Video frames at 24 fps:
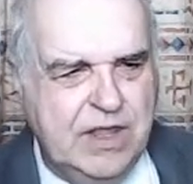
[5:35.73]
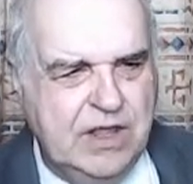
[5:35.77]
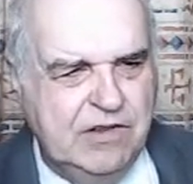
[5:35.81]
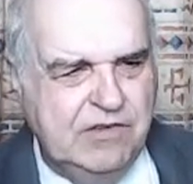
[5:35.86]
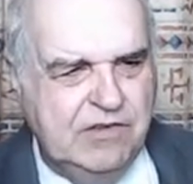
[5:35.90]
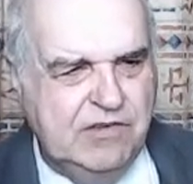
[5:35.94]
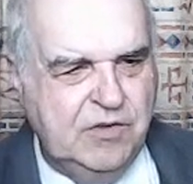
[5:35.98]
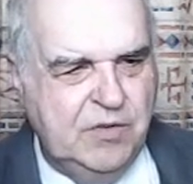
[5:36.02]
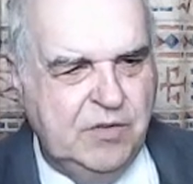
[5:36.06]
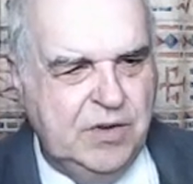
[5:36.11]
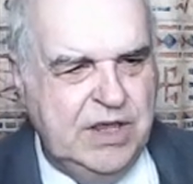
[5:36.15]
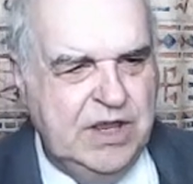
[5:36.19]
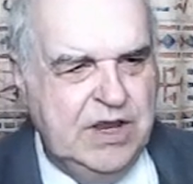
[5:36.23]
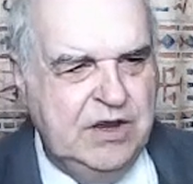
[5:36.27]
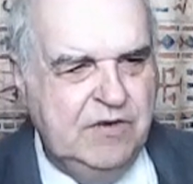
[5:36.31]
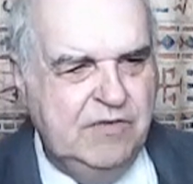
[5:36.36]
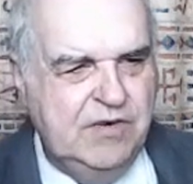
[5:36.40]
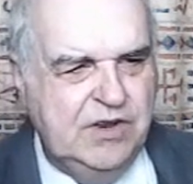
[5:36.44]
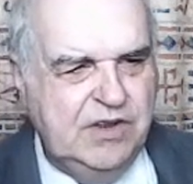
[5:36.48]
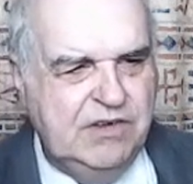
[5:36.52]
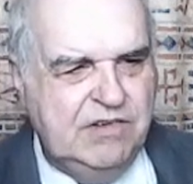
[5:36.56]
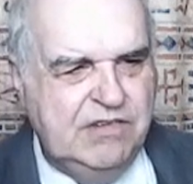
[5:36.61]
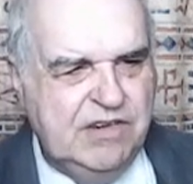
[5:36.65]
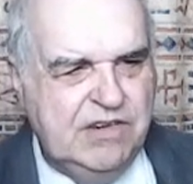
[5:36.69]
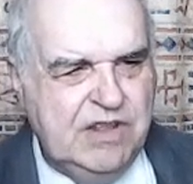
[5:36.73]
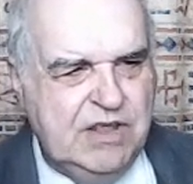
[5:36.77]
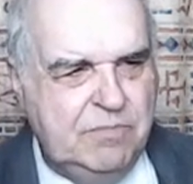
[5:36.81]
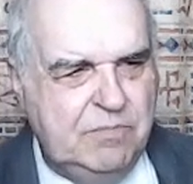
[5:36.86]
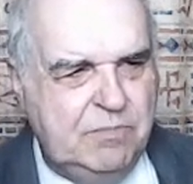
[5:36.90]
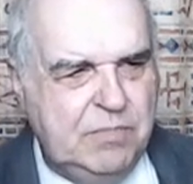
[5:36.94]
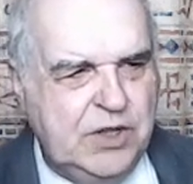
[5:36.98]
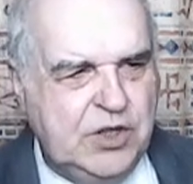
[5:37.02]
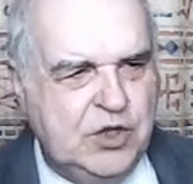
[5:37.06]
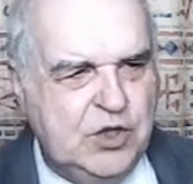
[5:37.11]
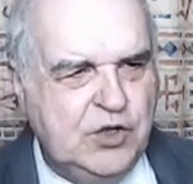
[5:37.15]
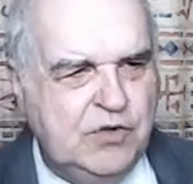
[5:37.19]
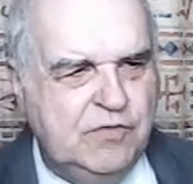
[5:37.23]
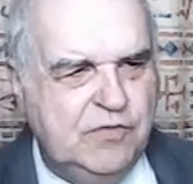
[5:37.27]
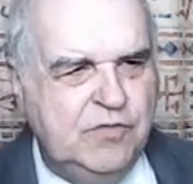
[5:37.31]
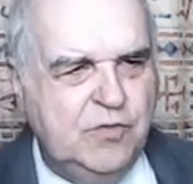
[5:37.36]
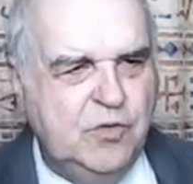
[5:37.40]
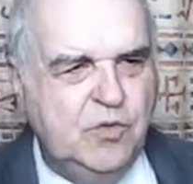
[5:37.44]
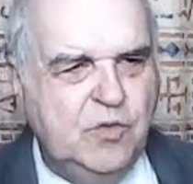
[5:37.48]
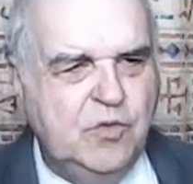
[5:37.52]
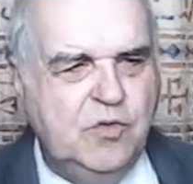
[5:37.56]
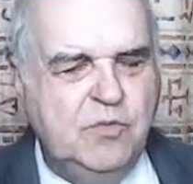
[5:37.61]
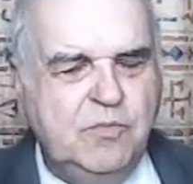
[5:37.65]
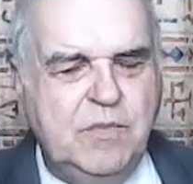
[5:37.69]
So here is the picture
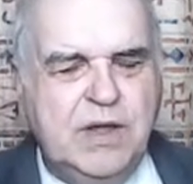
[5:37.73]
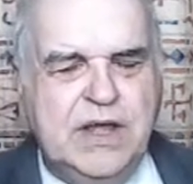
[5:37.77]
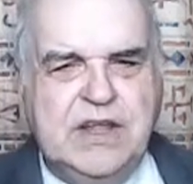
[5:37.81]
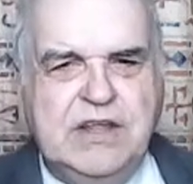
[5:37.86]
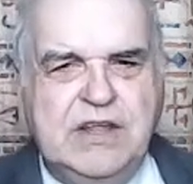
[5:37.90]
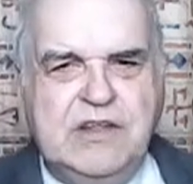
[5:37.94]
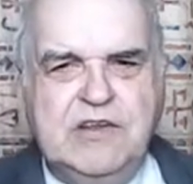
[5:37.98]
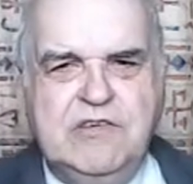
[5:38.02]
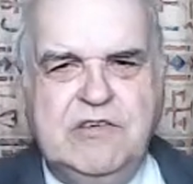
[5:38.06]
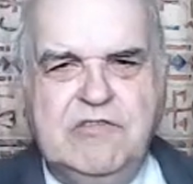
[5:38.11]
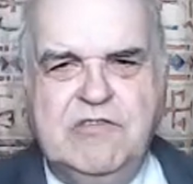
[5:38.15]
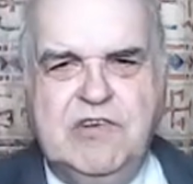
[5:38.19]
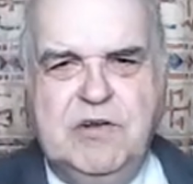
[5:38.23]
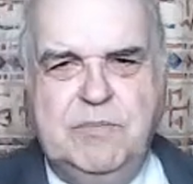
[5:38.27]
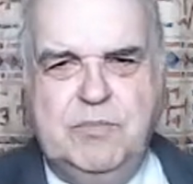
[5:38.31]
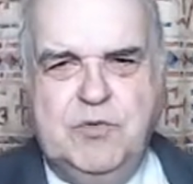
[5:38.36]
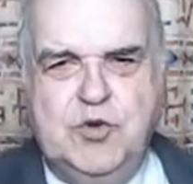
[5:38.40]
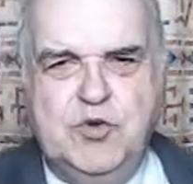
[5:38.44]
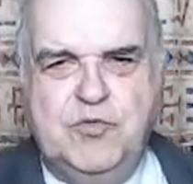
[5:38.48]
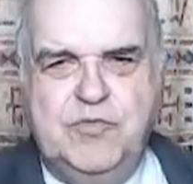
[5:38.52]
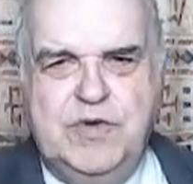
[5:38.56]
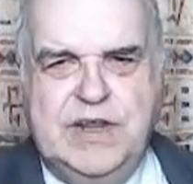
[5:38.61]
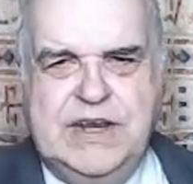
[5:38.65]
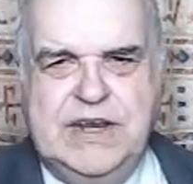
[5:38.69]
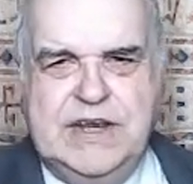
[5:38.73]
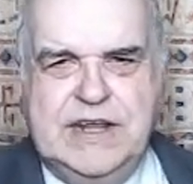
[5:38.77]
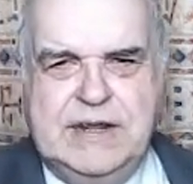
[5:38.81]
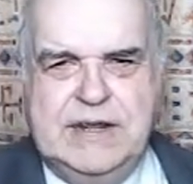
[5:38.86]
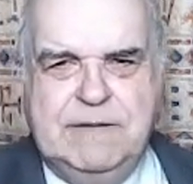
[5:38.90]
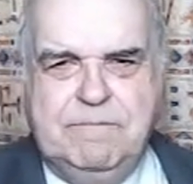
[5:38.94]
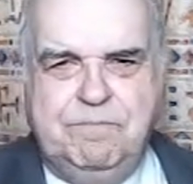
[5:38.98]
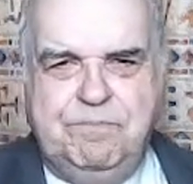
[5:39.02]
for my scripture reading.